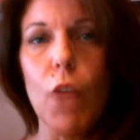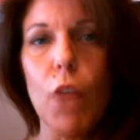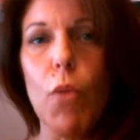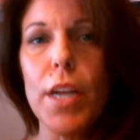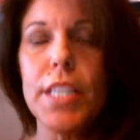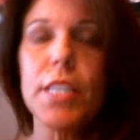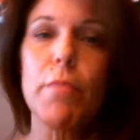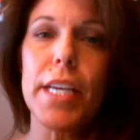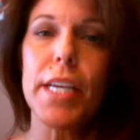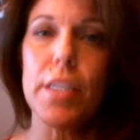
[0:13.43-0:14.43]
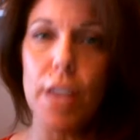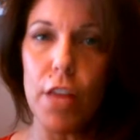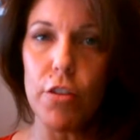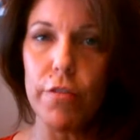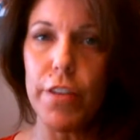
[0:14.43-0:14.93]
I wanted to make
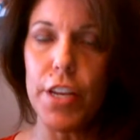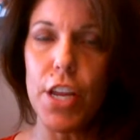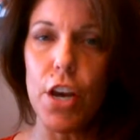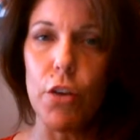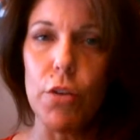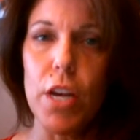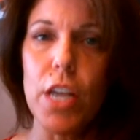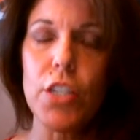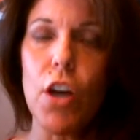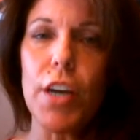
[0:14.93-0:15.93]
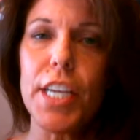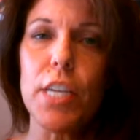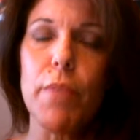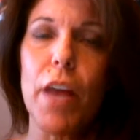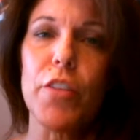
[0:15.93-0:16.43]
another video talking
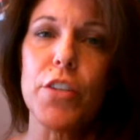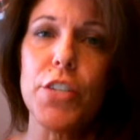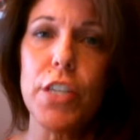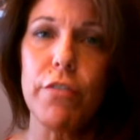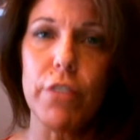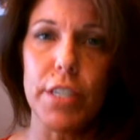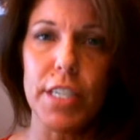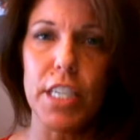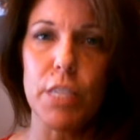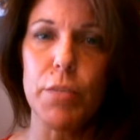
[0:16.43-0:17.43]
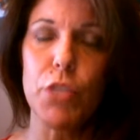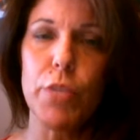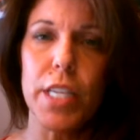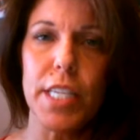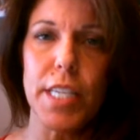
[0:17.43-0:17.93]
about the differences
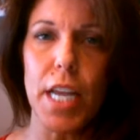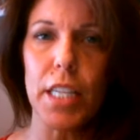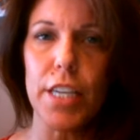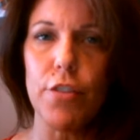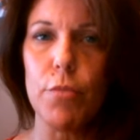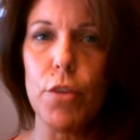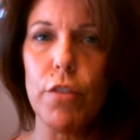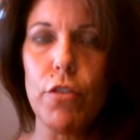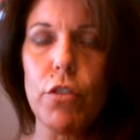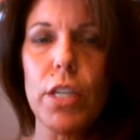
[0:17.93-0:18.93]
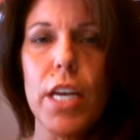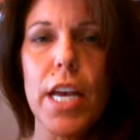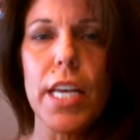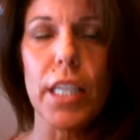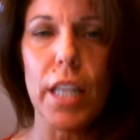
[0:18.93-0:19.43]
between saline removal
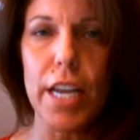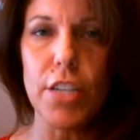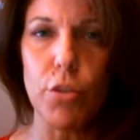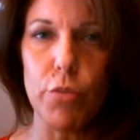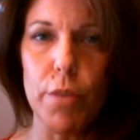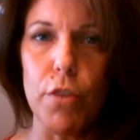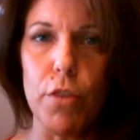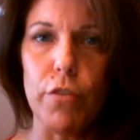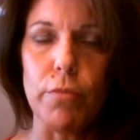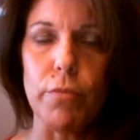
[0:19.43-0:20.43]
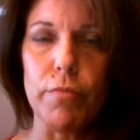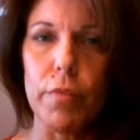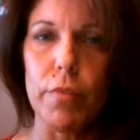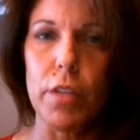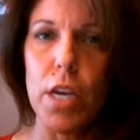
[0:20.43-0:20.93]
and laser removal.
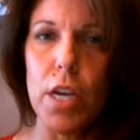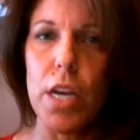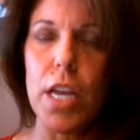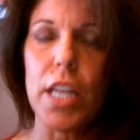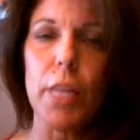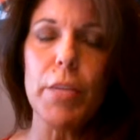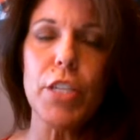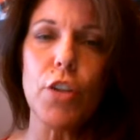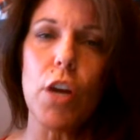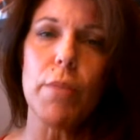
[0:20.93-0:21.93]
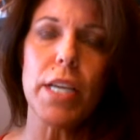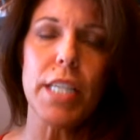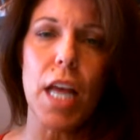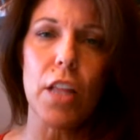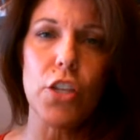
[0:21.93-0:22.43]
And let me start by
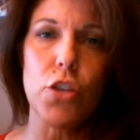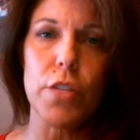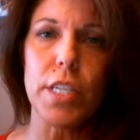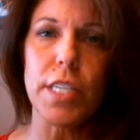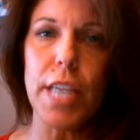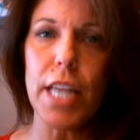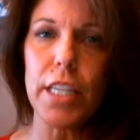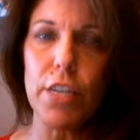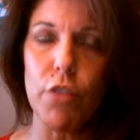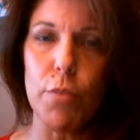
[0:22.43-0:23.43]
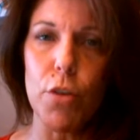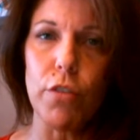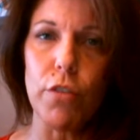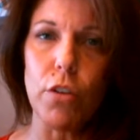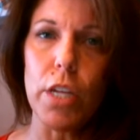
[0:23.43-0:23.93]
telling you that saline
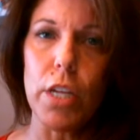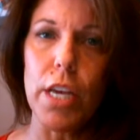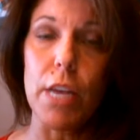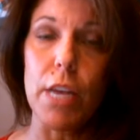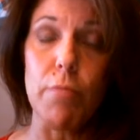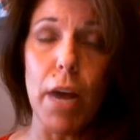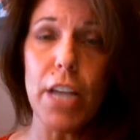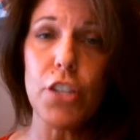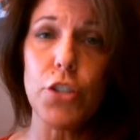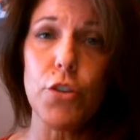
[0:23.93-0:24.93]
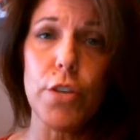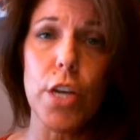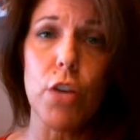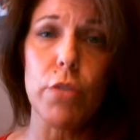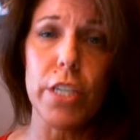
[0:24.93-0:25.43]
removal in my
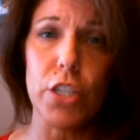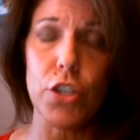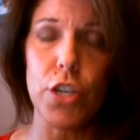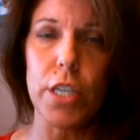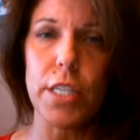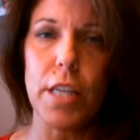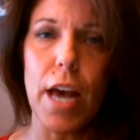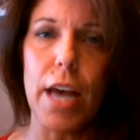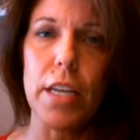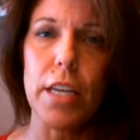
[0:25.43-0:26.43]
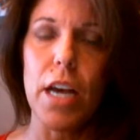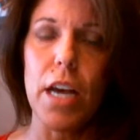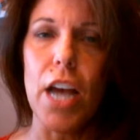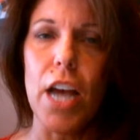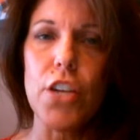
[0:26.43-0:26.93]
studio is just that.
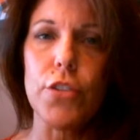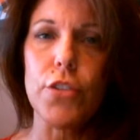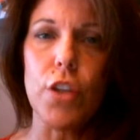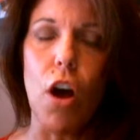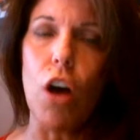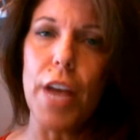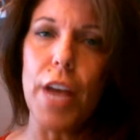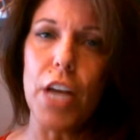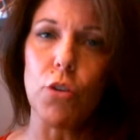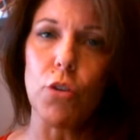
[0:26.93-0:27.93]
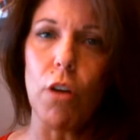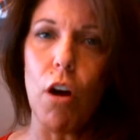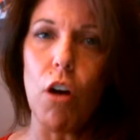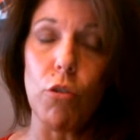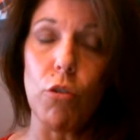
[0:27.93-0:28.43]
I use an all-natural,
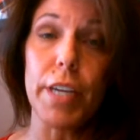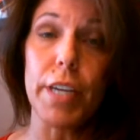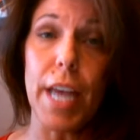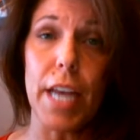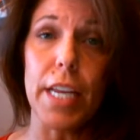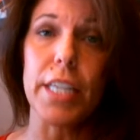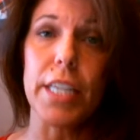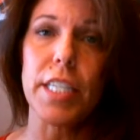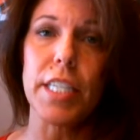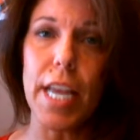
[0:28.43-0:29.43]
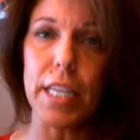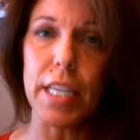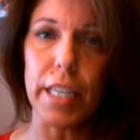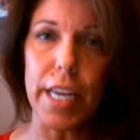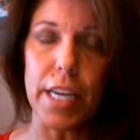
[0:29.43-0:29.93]
all-organic
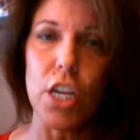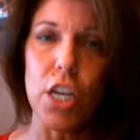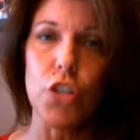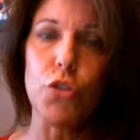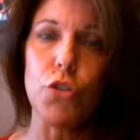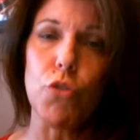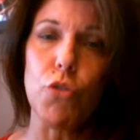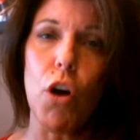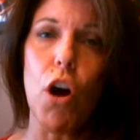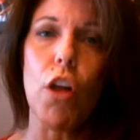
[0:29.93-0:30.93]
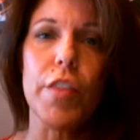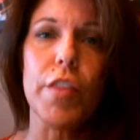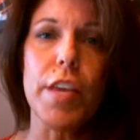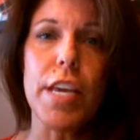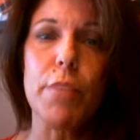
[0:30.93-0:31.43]
saline to draw
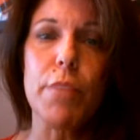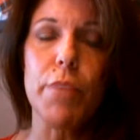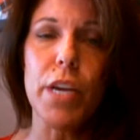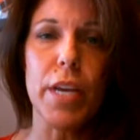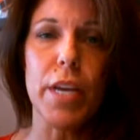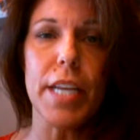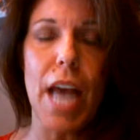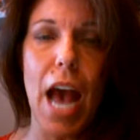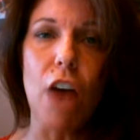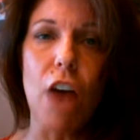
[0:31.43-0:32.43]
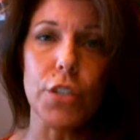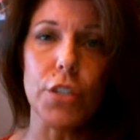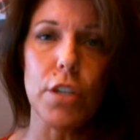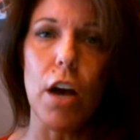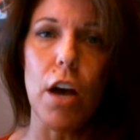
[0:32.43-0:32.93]
the pigment out
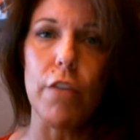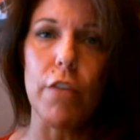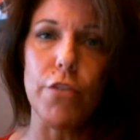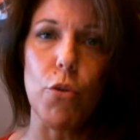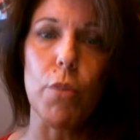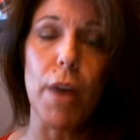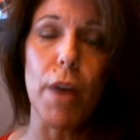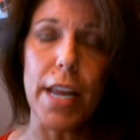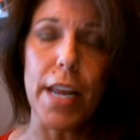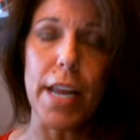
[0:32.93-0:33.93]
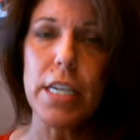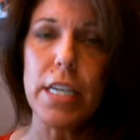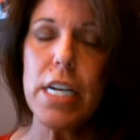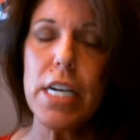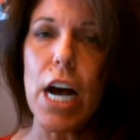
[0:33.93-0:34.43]
of your body.
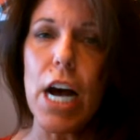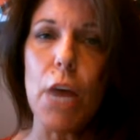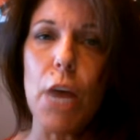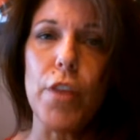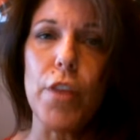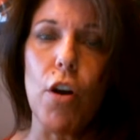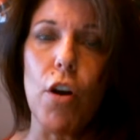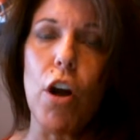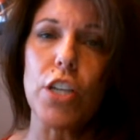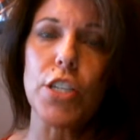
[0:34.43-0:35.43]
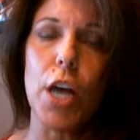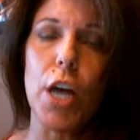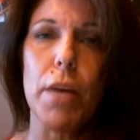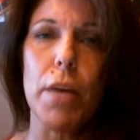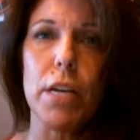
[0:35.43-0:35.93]
There are
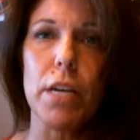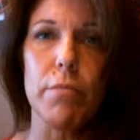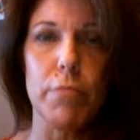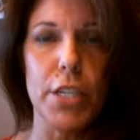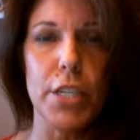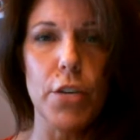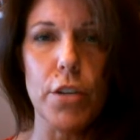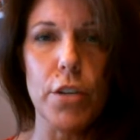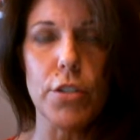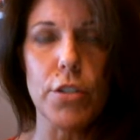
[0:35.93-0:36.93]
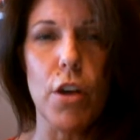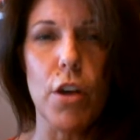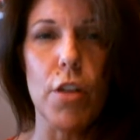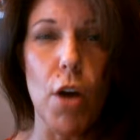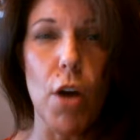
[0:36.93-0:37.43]
some materials
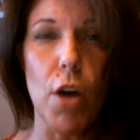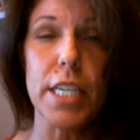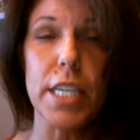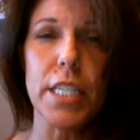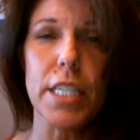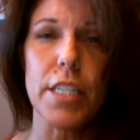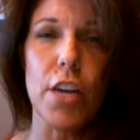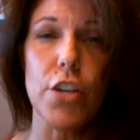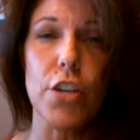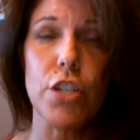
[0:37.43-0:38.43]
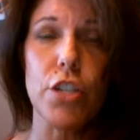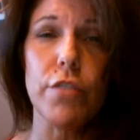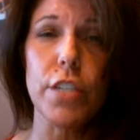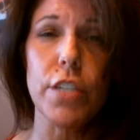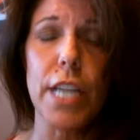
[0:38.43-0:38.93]
on the market that are used
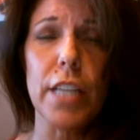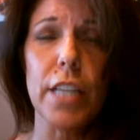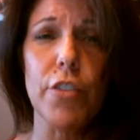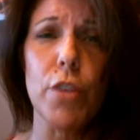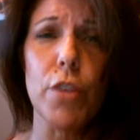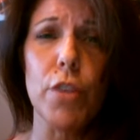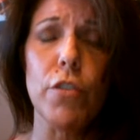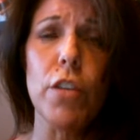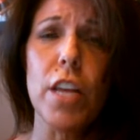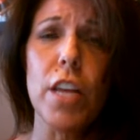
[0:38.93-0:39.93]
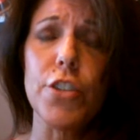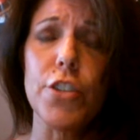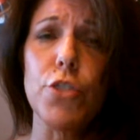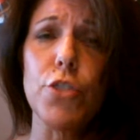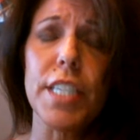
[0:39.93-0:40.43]
for saline removal
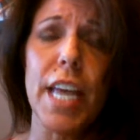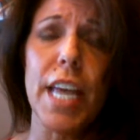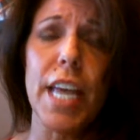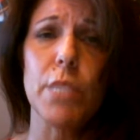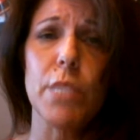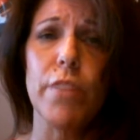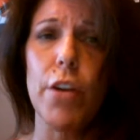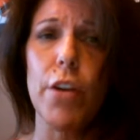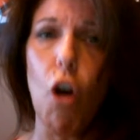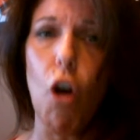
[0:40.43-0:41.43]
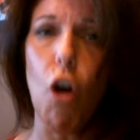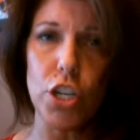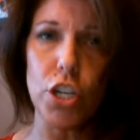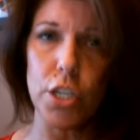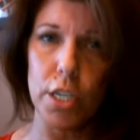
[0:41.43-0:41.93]
that do contain some very
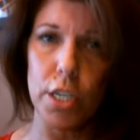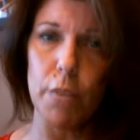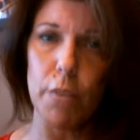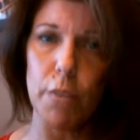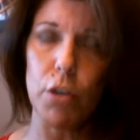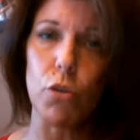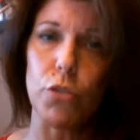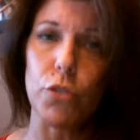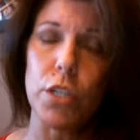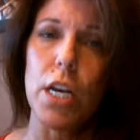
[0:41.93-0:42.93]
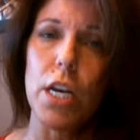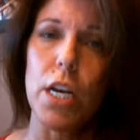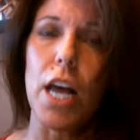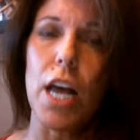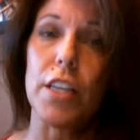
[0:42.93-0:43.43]
harsh chemicals
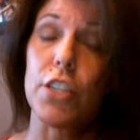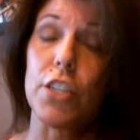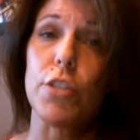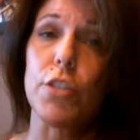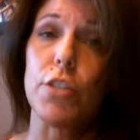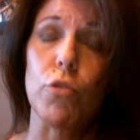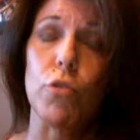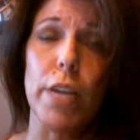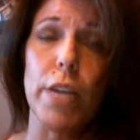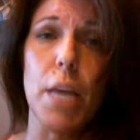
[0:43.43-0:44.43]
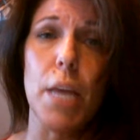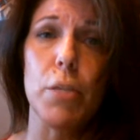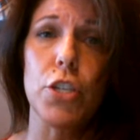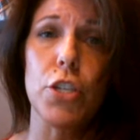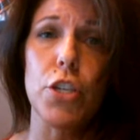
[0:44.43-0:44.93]
that can do some great
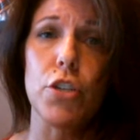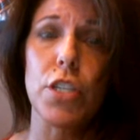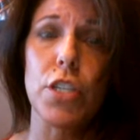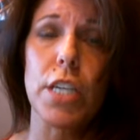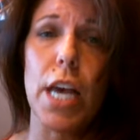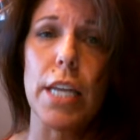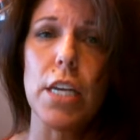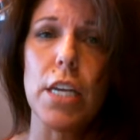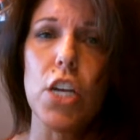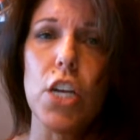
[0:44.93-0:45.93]
damage to your skin.